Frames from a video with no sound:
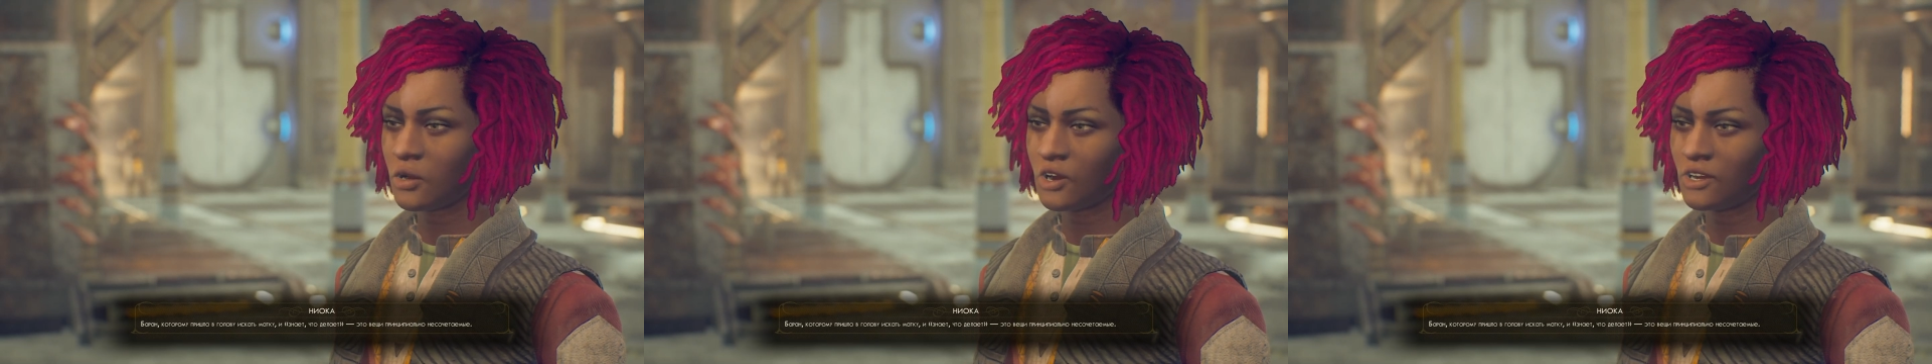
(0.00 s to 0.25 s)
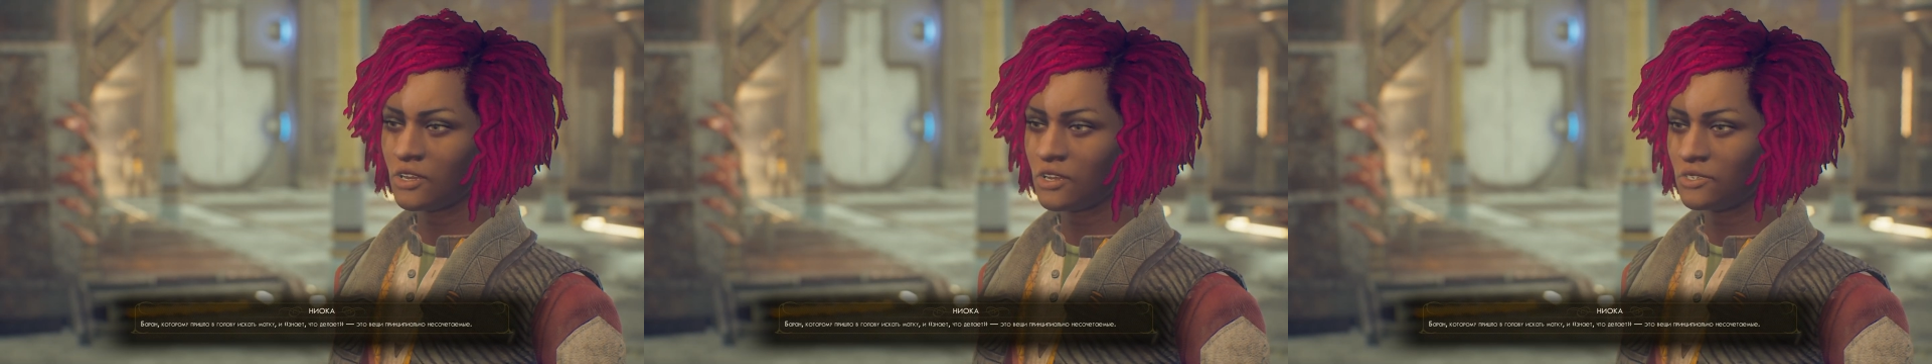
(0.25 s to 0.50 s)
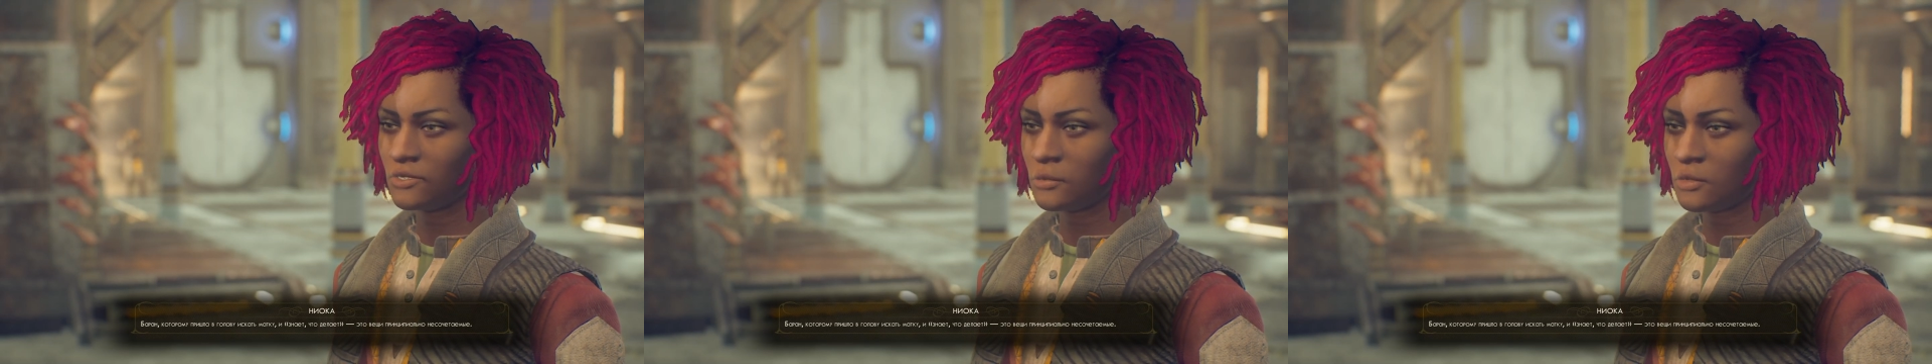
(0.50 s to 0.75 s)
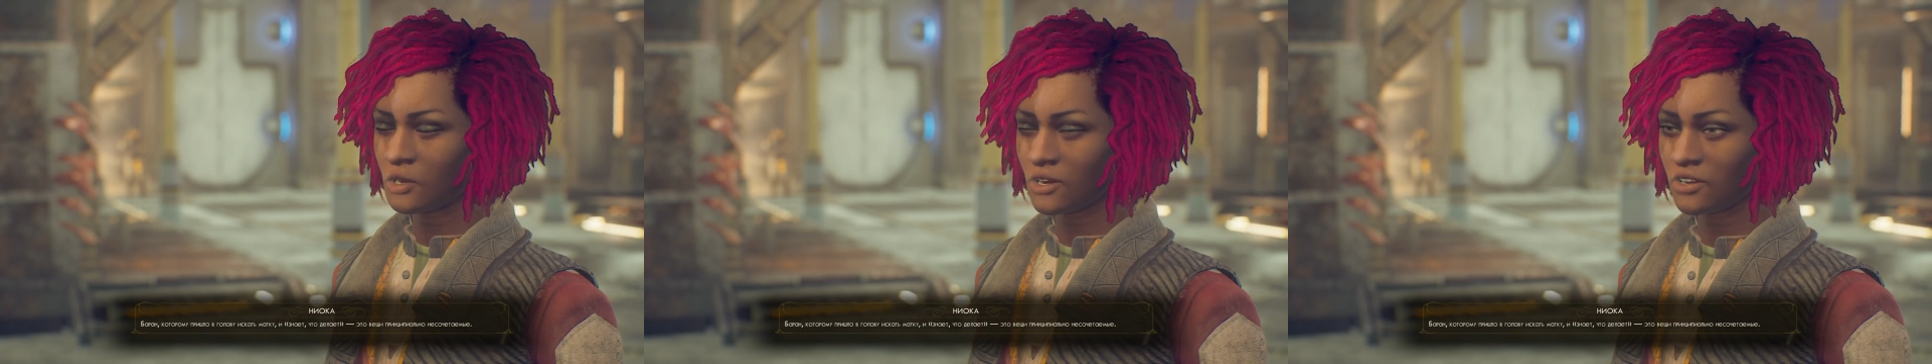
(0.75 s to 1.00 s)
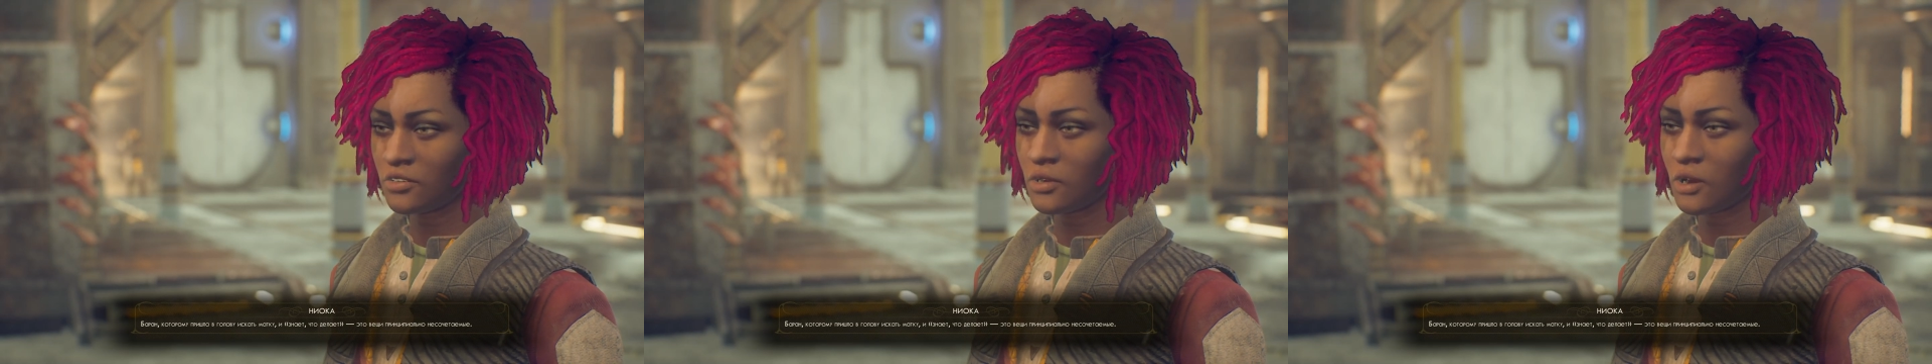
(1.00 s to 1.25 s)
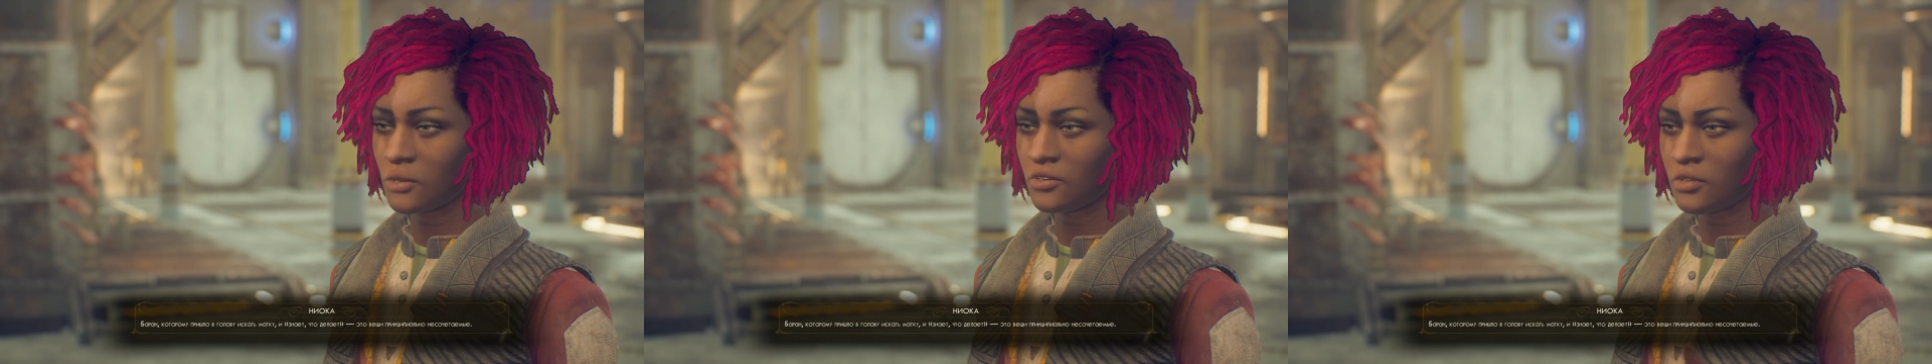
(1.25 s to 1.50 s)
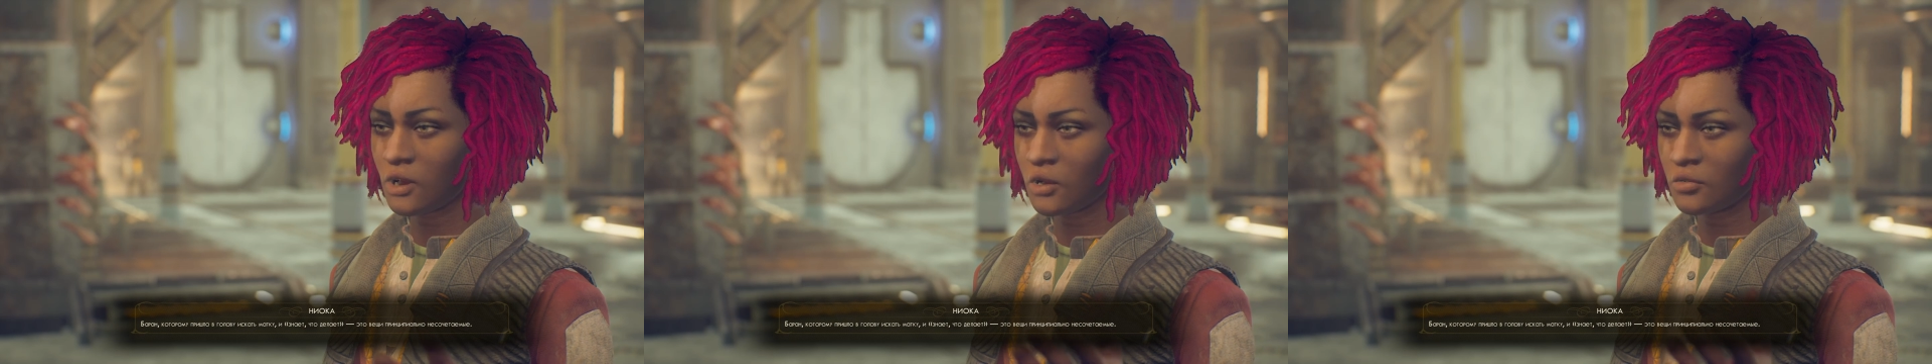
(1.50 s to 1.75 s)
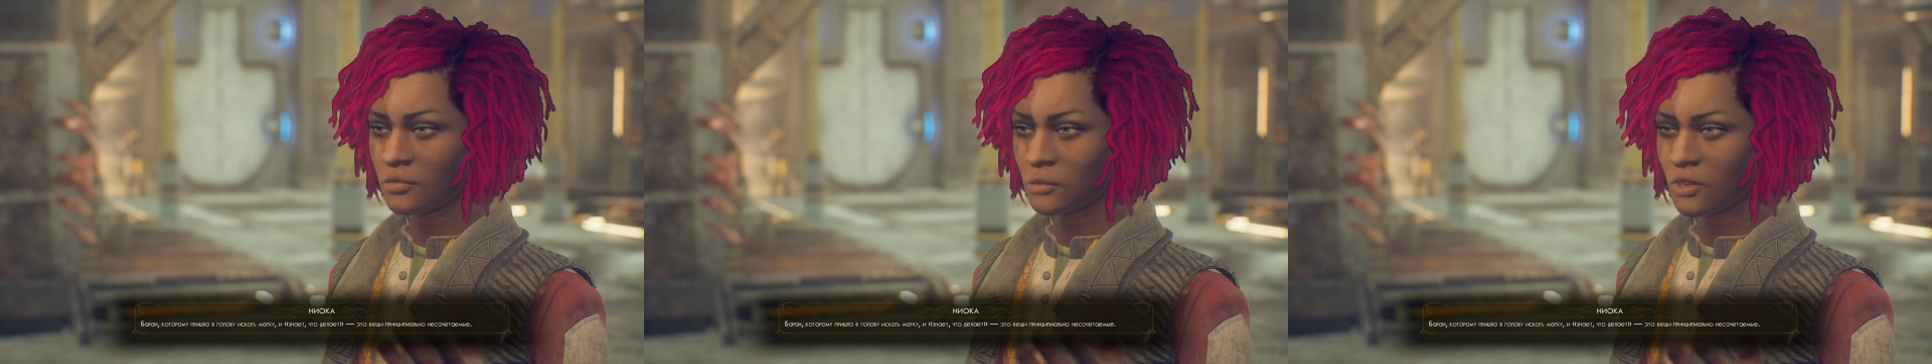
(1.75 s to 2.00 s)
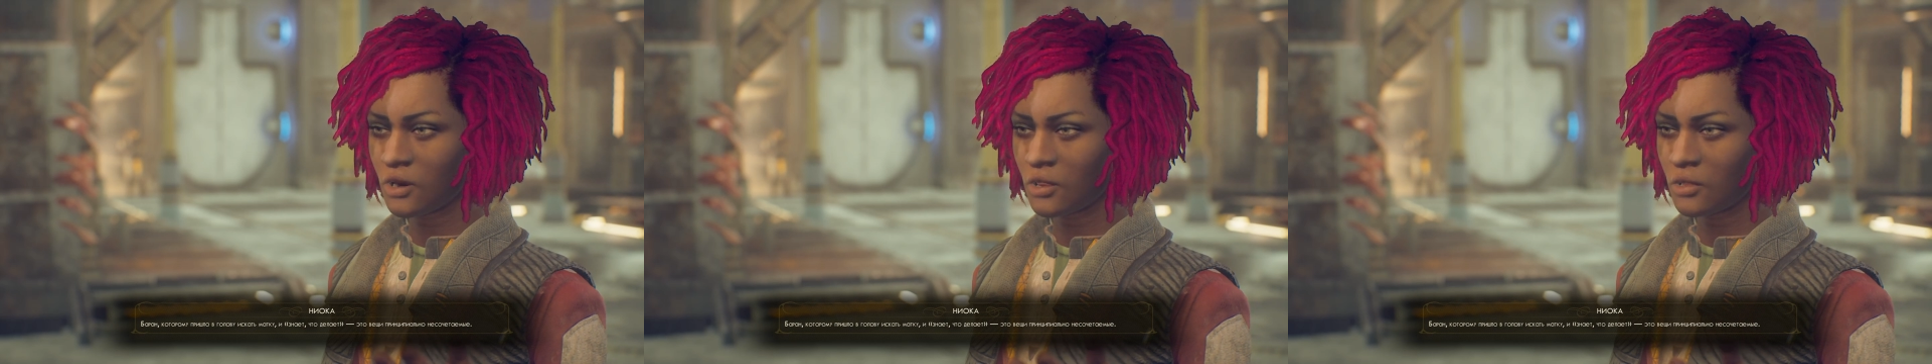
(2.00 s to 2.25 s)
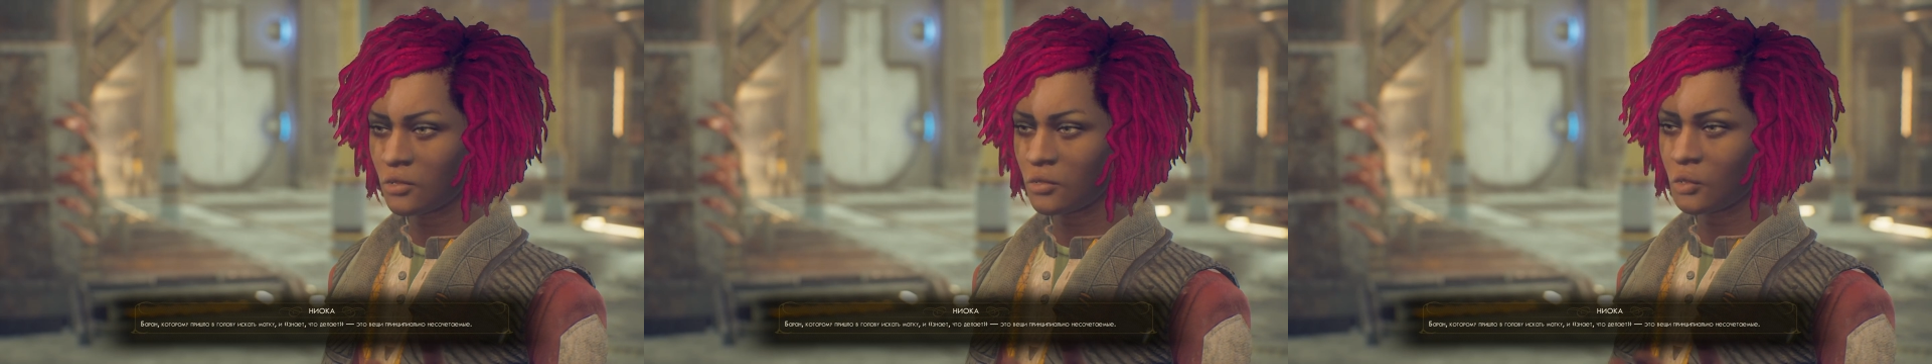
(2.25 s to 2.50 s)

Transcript: queen is pretty fucking far from the